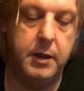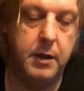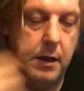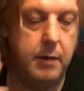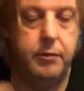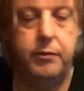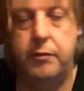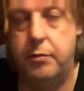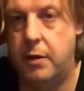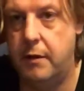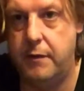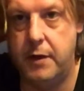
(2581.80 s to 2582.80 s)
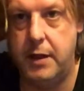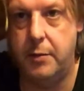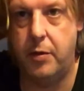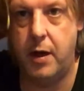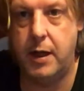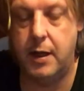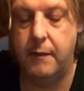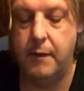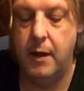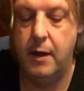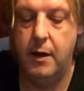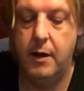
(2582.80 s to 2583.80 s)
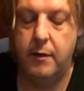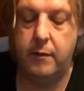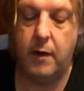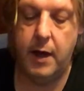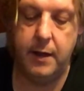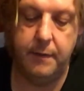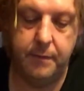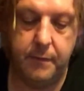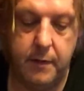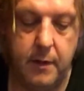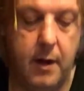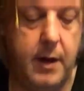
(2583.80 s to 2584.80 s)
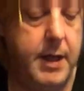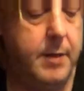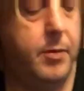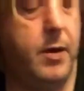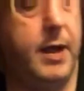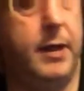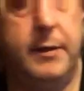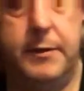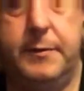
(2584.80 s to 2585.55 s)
and you're like, I need a break, right? I need a break.